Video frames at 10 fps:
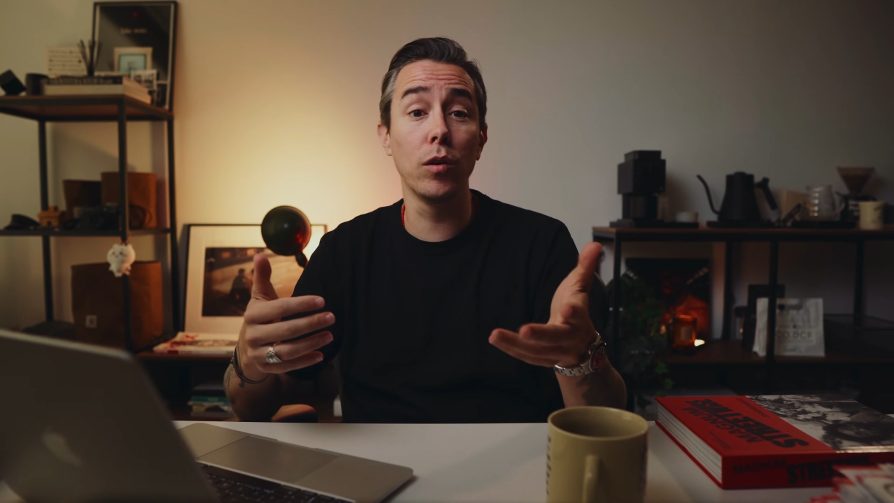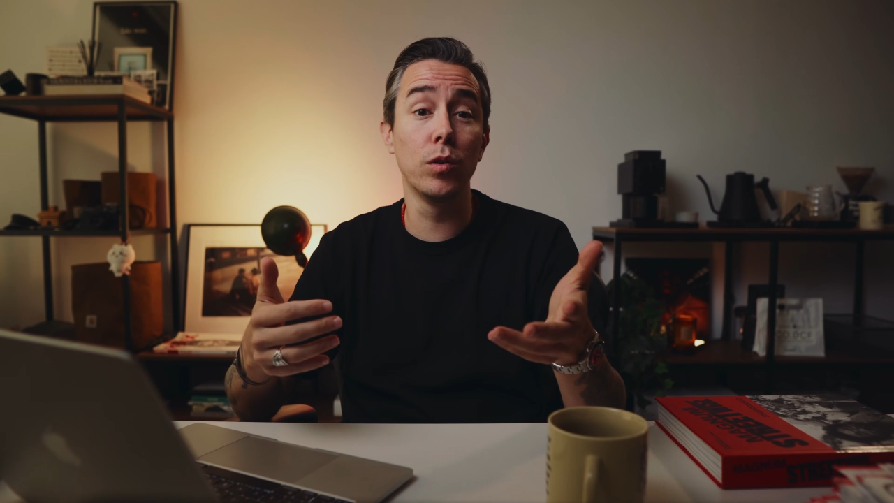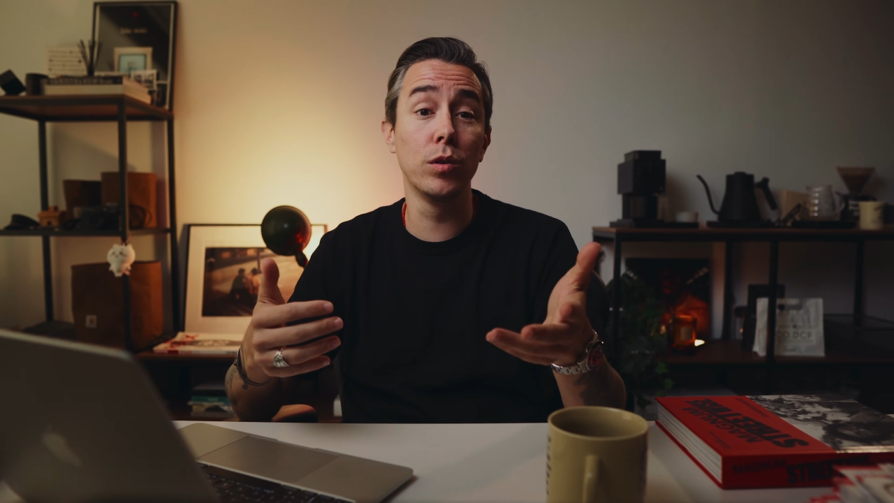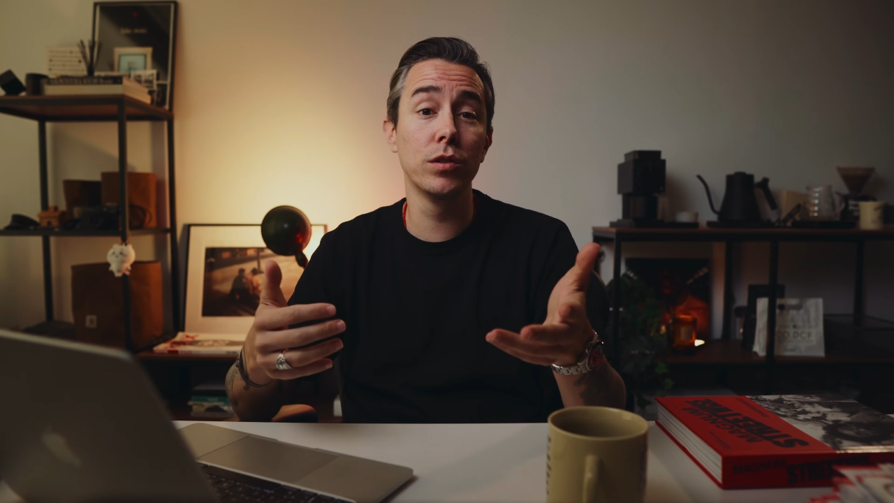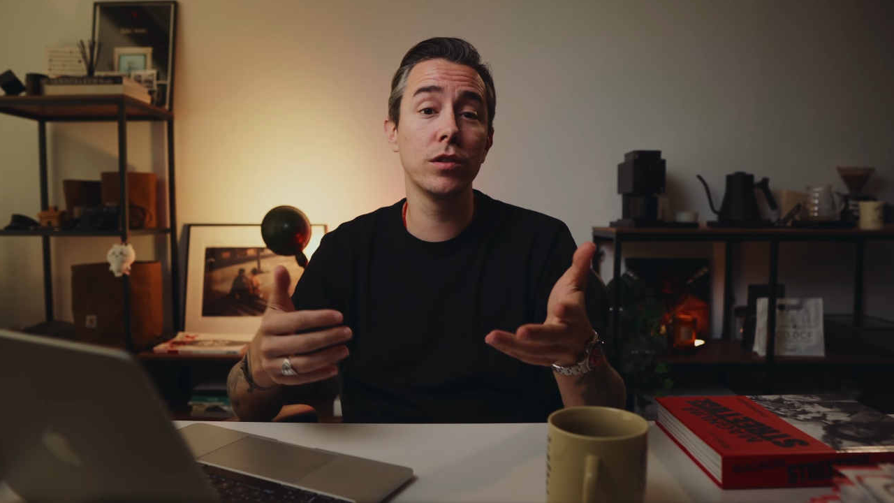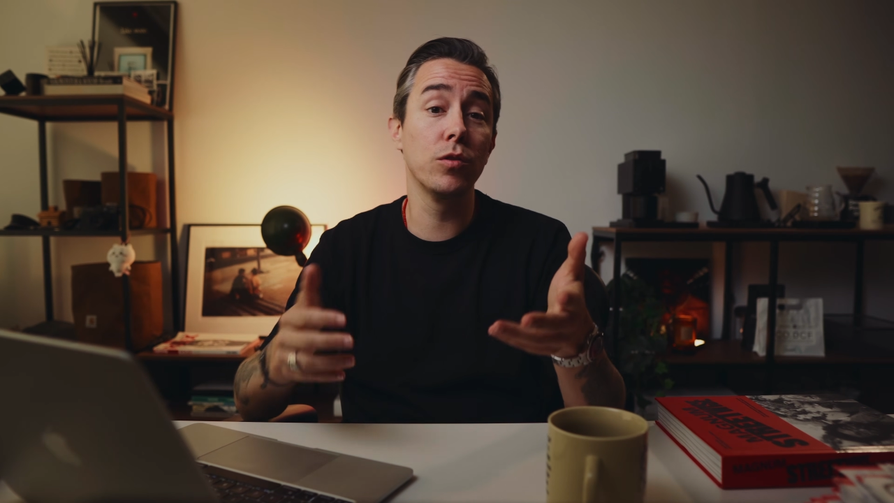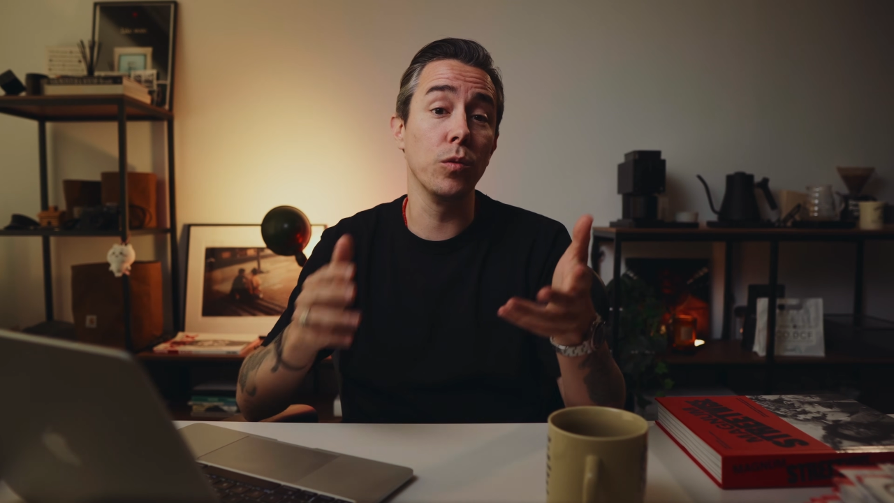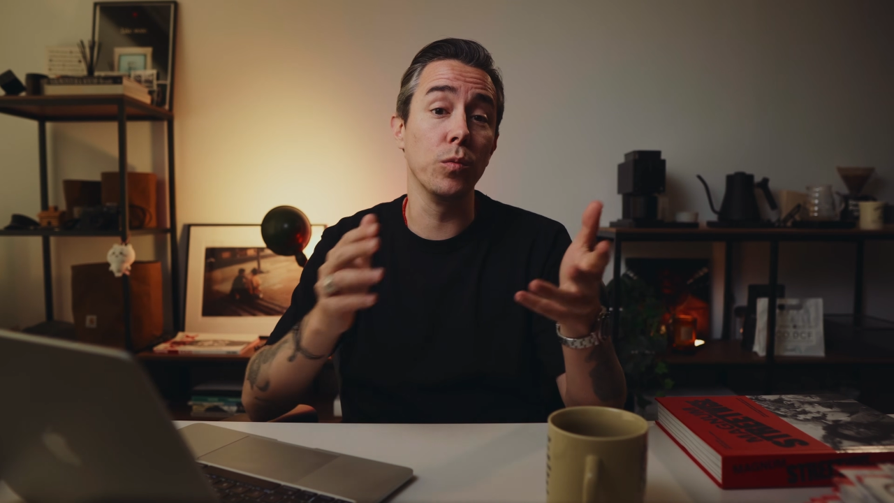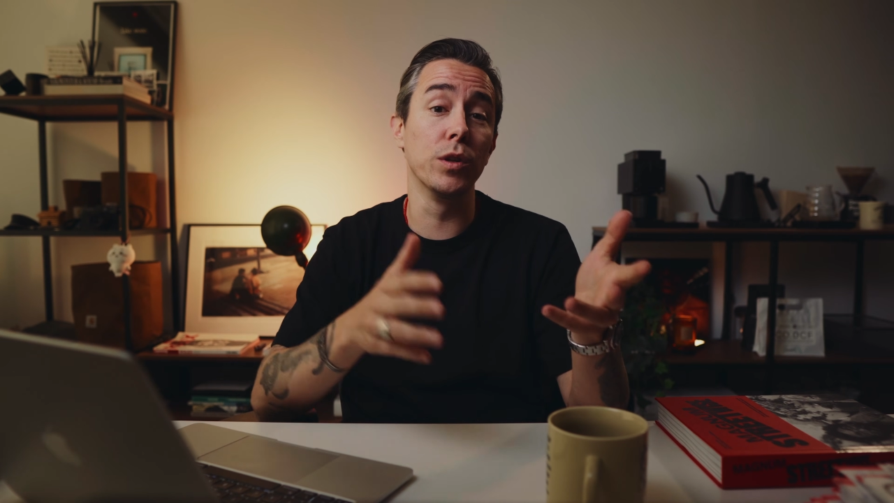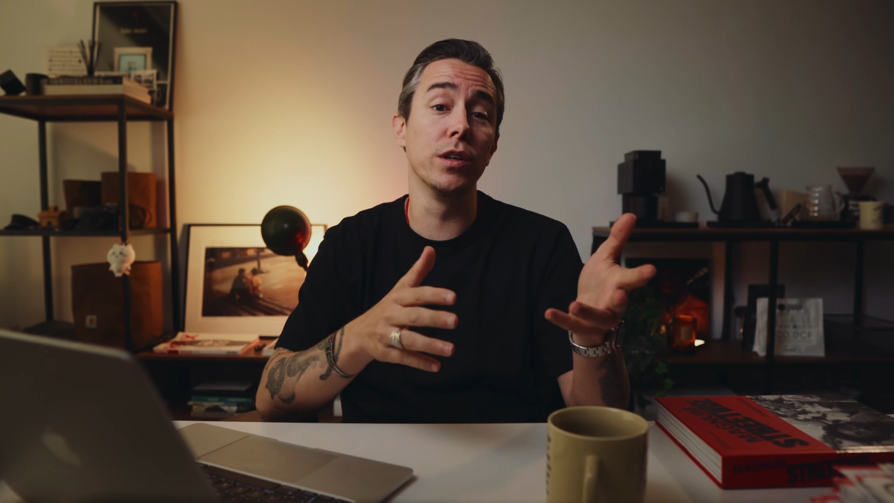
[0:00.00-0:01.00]
Claude
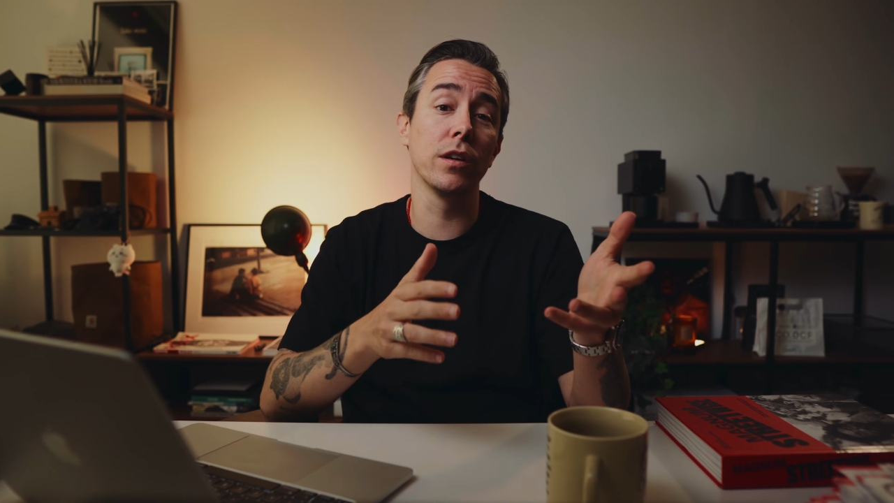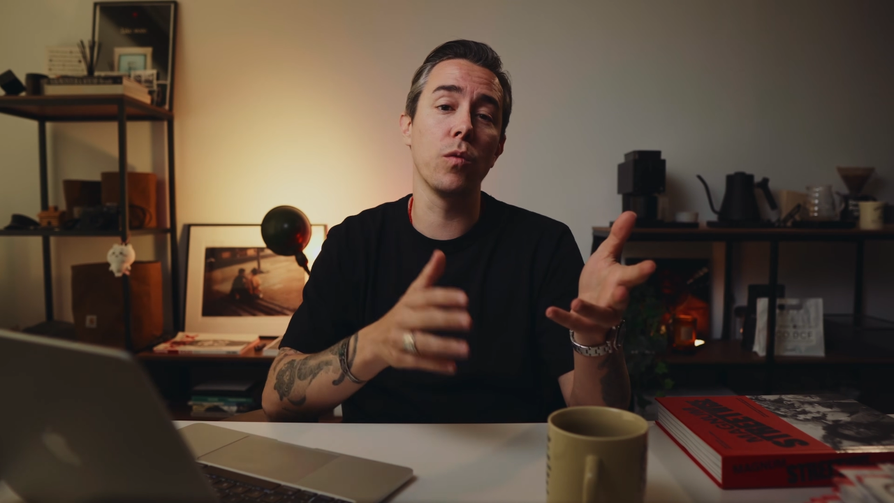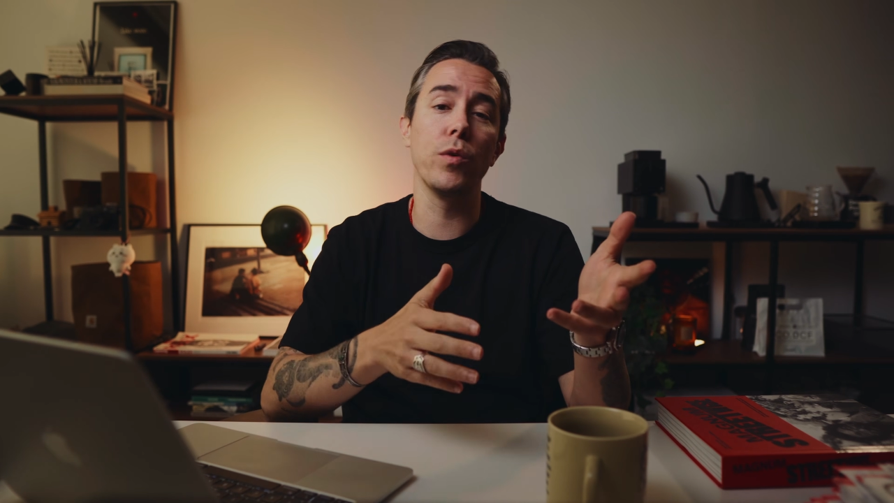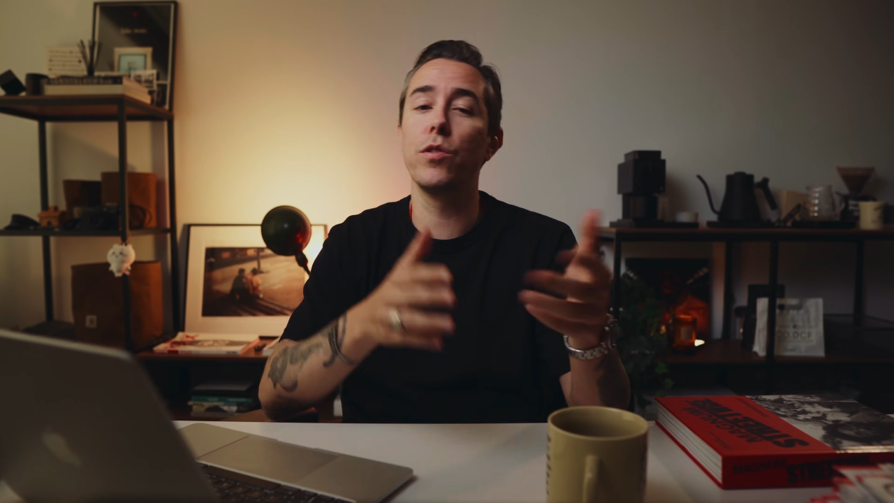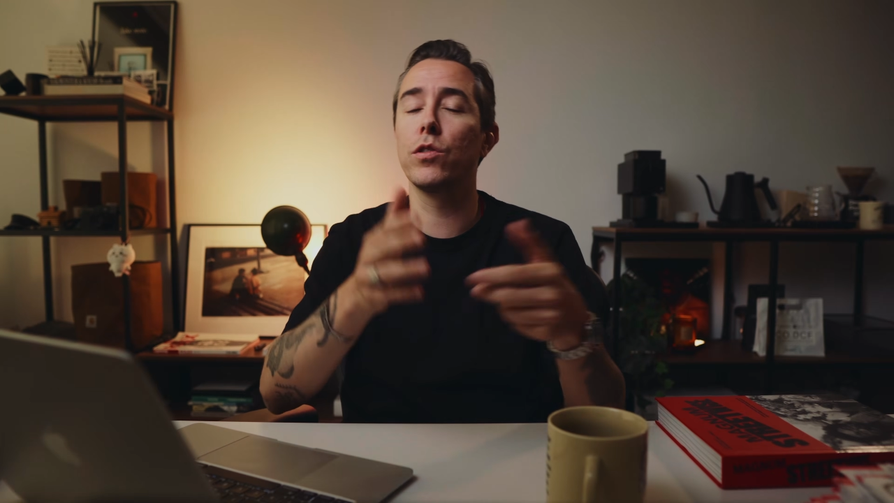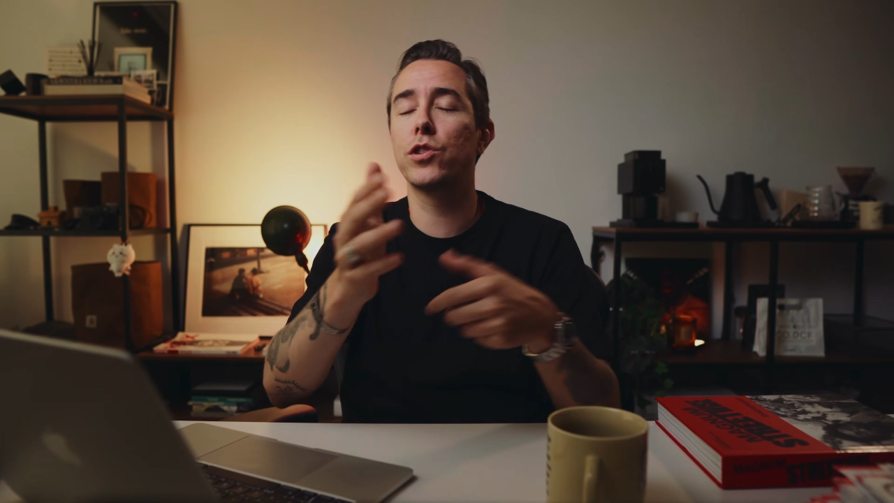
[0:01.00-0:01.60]
to work with your